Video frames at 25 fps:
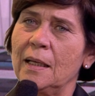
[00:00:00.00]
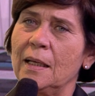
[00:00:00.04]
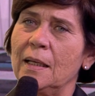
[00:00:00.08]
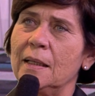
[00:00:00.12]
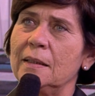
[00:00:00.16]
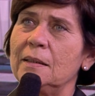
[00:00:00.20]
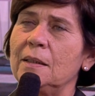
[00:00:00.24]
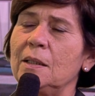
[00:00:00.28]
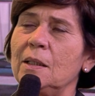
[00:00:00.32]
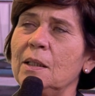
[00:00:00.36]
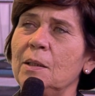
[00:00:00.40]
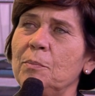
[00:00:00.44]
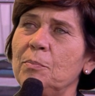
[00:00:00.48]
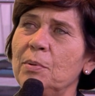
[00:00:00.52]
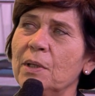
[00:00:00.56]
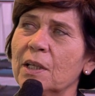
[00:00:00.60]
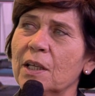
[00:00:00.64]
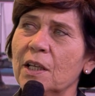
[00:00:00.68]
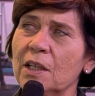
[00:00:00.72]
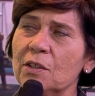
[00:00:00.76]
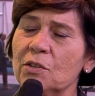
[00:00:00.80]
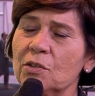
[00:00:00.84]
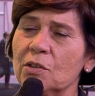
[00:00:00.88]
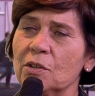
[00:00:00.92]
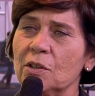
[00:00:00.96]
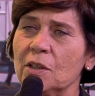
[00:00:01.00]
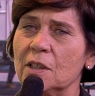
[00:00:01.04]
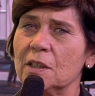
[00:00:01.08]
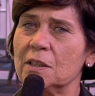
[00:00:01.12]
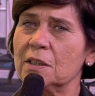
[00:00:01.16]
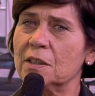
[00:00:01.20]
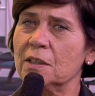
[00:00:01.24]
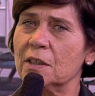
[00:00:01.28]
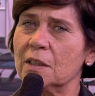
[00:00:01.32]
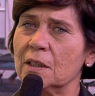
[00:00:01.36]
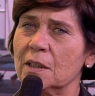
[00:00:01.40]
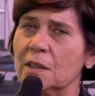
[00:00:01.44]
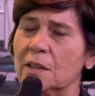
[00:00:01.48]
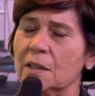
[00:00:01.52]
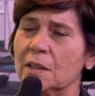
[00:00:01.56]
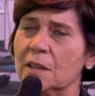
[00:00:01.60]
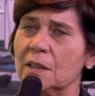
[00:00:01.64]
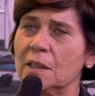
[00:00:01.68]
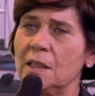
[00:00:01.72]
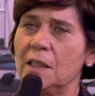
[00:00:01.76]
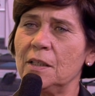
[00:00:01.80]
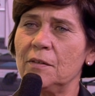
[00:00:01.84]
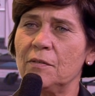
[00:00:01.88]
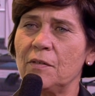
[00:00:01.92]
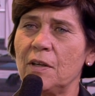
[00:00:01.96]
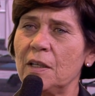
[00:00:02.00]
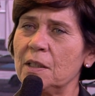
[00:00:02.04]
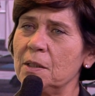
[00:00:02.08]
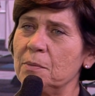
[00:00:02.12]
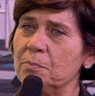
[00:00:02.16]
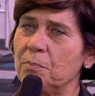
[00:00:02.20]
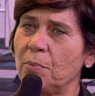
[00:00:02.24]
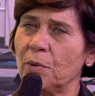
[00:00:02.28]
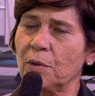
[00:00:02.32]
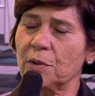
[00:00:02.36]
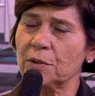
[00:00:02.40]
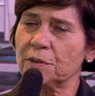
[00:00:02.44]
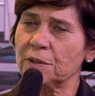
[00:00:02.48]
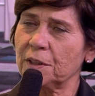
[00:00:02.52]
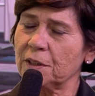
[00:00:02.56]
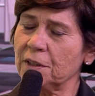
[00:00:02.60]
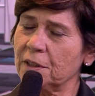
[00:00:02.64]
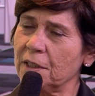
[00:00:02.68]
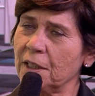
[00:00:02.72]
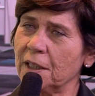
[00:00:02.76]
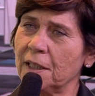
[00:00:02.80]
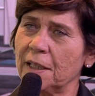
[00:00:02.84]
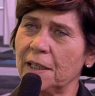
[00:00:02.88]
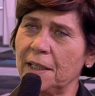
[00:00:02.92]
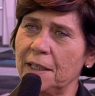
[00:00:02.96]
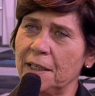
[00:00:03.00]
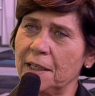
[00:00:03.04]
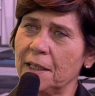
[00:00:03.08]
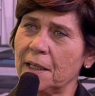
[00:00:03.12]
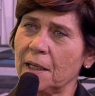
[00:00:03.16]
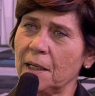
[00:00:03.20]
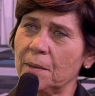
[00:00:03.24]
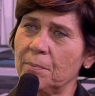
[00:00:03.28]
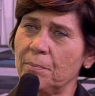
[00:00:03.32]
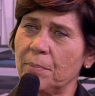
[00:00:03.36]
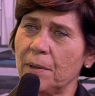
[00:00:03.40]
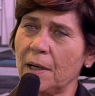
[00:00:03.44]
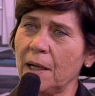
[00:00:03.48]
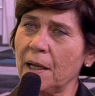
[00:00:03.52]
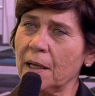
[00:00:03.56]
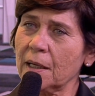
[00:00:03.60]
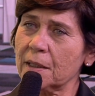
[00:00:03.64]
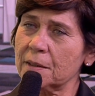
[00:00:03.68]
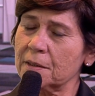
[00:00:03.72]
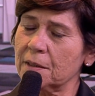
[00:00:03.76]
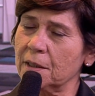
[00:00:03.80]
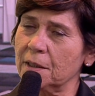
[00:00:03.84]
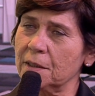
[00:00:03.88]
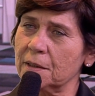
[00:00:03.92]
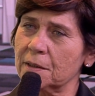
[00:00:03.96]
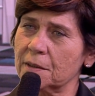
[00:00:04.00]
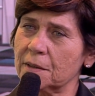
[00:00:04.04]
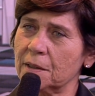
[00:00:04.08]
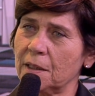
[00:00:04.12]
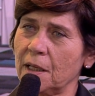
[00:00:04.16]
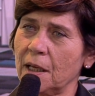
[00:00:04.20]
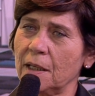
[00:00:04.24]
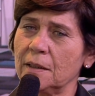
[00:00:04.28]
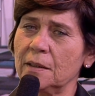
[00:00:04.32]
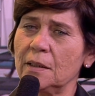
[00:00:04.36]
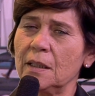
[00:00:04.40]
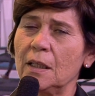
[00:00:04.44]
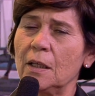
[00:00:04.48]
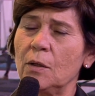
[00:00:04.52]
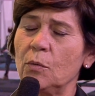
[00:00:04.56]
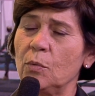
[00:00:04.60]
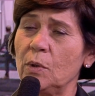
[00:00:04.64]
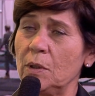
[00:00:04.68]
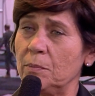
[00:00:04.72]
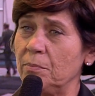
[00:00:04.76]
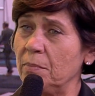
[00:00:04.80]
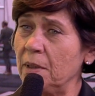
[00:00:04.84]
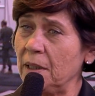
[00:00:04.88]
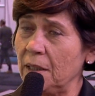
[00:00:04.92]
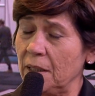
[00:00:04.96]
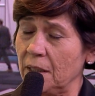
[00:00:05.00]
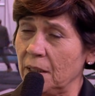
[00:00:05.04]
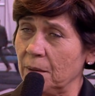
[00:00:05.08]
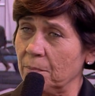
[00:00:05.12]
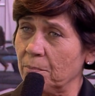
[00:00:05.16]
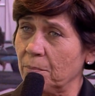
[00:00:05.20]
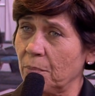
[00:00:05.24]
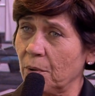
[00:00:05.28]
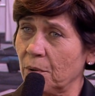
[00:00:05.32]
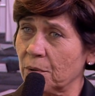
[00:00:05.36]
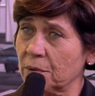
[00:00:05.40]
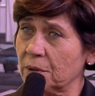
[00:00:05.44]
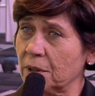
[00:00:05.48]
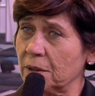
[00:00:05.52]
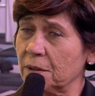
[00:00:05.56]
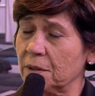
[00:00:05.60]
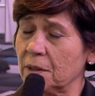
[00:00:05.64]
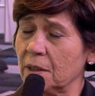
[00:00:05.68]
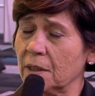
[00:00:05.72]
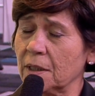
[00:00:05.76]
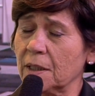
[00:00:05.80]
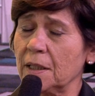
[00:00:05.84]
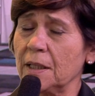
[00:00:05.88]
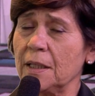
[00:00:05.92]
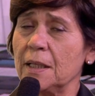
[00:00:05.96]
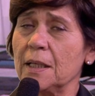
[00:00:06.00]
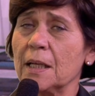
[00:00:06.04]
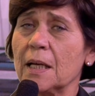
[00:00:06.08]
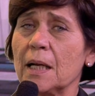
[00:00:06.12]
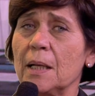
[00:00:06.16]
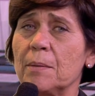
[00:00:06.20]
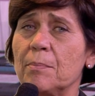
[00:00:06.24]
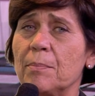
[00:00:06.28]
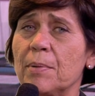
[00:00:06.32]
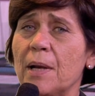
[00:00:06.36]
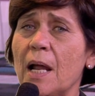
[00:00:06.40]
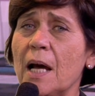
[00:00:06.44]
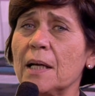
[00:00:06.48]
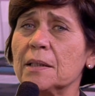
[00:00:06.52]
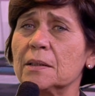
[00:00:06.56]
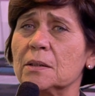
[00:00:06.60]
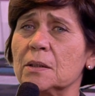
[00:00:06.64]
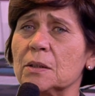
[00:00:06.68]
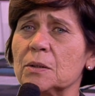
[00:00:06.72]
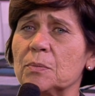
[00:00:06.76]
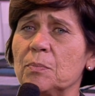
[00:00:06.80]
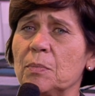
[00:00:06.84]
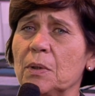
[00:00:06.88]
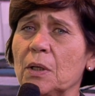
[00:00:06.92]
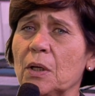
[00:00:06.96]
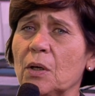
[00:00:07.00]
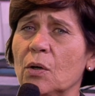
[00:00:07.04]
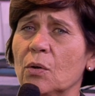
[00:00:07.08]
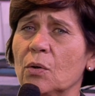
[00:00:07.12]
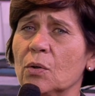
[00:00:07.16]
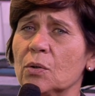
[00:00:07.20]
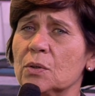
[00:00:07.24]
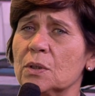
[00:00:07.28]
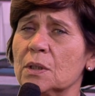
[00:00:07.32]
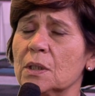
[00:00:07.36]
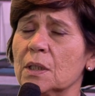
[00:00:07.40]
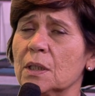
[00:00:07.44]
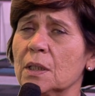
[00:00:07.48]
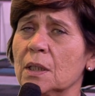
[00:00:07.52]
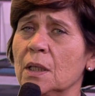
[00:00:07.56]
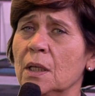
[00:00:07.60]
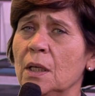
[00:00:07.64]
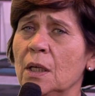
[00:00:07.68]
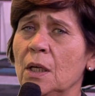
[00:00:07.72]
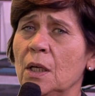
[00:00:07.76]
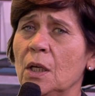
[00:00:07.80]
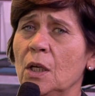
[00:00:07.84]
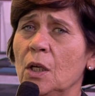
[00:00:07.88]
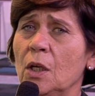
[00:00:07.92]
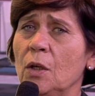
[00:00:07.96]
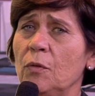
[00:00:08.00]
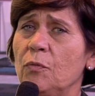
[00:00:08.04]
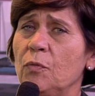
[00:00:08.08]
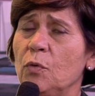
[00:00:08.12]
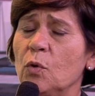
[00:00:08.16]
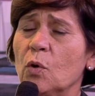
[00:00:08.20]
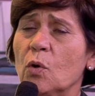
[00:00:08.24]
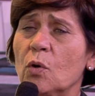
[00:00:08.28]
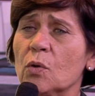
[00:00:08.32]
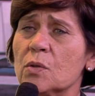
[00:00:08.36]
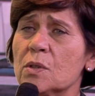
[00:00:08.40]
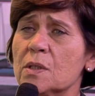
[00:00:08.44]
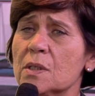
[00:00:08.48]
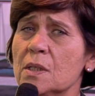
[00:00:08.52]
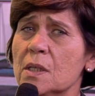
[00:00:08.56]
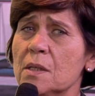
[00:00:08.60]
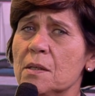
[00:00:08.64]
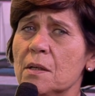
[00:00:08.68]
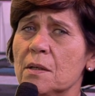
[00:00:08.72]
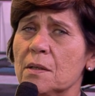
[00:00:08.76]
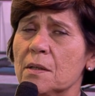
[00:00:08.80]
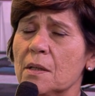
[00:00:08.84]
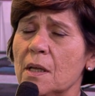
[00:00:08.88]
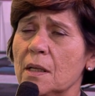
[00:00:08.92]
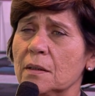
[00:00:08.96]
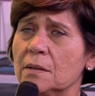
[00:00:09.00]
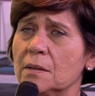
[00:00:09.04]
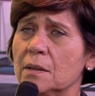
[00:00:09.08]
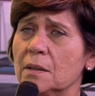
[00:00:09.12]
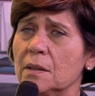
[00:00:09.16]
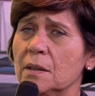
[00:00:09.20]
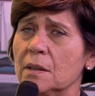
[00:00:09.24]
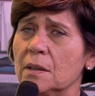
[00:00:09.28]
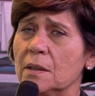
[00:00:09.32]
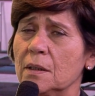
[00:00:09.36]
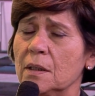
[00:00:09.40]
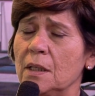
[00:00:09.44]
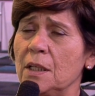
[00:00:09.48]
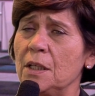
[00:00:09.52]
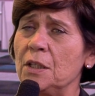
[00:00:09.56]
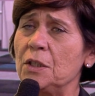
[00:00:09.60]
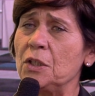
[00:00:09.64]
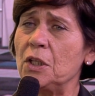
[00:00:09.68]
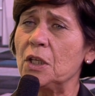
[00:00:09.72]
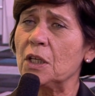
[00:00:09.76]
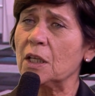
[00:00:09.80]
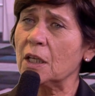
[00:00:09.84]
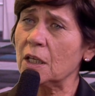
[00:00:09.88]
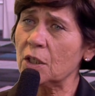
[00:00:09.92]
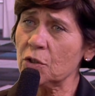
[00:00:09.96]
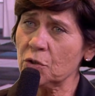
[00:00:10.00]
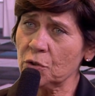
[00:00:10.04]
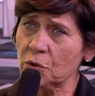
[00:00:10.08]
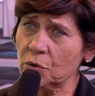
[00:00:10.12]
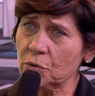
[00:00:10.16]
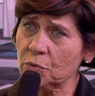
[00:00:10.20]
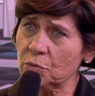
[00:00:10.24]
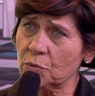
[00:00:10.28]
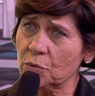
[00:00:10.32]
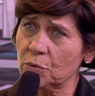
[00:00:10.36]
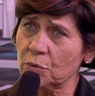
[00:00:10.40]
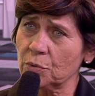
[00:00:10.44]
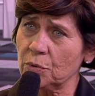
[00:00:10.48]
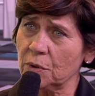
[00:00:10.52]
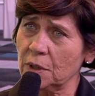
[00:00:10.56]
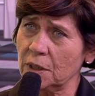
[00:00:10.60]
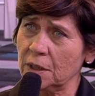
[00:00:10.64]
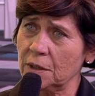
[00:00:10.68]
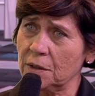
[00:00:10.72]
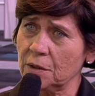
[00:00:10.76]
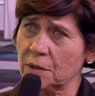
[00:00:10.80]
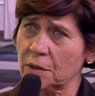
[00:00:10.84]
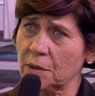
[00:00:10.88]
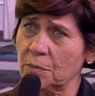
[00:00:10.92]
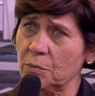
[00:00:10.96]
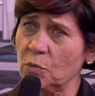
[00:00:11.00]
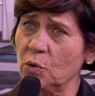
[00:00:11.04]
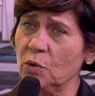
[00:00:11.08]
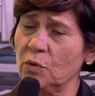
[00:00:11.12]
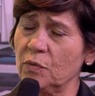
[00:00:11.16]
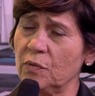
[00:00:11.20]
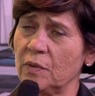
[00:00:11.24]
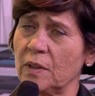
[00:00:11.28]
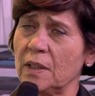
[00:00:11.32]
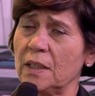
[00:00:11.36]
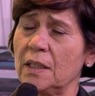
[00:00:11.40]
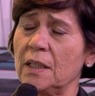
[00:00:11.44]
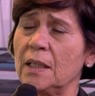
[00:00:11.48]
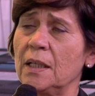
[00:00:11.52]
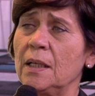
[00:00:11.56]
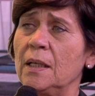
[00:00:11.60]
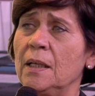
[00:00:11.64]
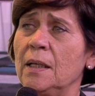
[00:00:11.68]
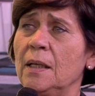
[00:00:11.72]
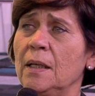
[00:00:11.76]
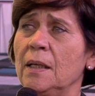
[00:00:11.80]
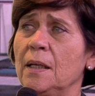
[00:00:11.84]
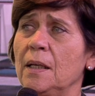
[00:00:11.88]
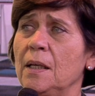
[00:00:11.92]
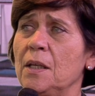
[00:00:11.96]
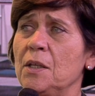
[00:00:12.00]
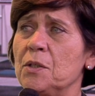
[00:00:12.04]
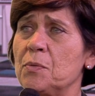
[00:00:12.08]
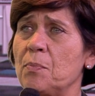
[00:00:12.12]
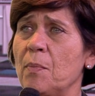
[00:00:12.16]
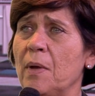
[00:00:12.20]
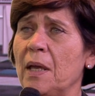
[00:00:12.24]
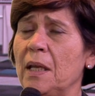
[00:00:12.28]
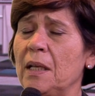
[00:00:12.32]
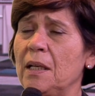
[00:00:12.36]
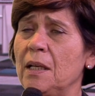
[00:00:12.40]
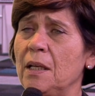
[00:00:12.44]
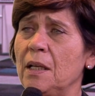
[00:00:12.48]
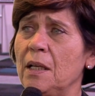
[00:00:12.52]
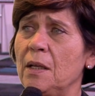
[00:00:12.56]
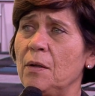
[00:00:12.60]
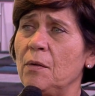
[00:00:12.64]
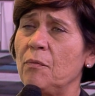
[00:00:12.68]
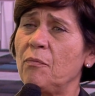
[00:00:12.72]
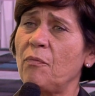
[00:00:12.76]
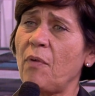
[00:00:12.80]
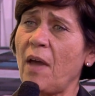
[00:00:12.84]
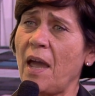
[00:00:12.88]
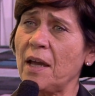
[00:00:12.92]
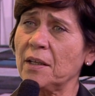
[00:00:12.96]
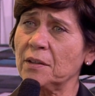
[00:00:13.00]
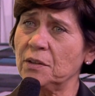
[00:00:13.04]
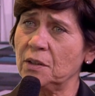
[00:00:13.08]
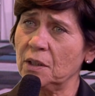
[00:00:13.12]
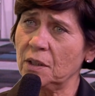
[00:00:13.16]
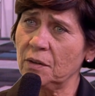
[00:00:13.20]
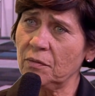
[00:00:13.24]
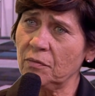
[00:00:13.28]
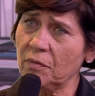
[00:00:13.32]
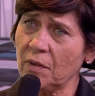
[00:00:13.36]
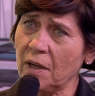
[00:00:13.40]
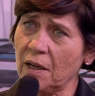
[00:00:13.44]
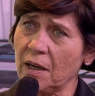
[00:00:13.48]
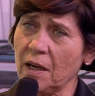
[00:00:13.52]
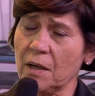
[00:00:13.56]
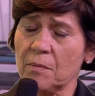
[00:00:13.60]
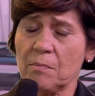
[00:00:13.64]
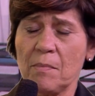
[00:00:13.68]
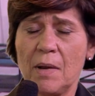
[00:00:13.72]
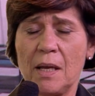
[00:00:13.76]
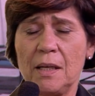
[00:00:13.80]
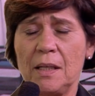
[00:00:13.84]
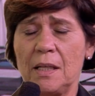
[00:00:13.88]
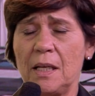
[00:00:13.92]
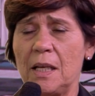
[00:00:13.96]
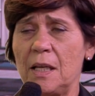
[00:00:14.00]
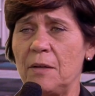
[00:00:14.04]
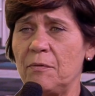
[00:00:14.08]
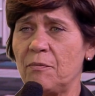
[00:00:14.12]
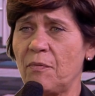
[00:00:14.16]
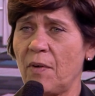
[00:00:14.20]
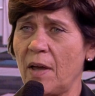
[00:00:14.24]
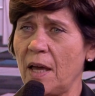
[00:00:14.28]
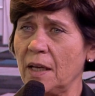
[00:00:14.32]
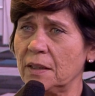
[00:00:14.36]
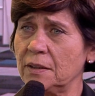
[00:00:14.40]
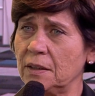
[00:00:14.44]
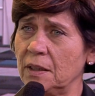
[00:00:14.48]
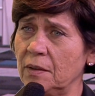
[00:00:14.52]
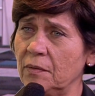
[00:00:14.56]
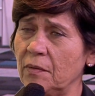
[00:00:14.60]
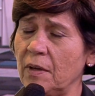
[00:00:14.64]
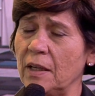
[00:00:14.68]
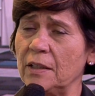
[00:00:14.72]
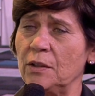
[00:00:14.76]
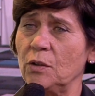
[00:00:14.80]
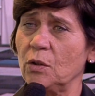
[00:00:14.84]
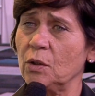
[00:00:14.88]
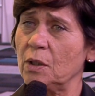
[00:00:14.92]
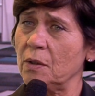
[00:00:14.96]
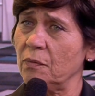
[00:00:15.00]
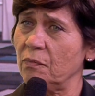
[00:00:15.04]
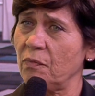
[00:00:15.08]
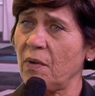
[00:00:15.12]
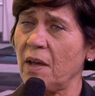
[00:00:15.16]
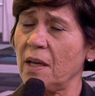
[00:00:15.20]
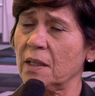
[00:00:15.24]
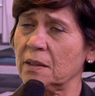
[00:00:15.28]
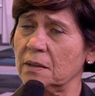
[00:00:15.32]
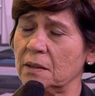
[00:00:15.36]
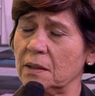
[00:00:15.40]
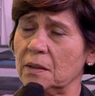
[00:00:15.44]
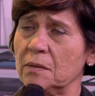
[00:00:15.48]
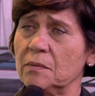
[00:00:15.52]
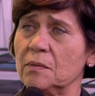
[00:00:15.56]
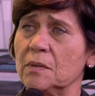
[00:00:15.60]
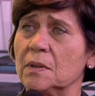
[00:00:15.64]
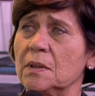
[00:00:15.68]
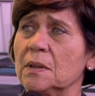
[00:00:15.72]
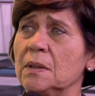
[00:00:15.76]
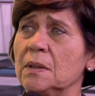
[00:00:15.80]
The implication is really very important in clinical practice, and will be important in clinical practice because if you consider that indication to lead removal is mainly infective, are mainly infective and non-infective.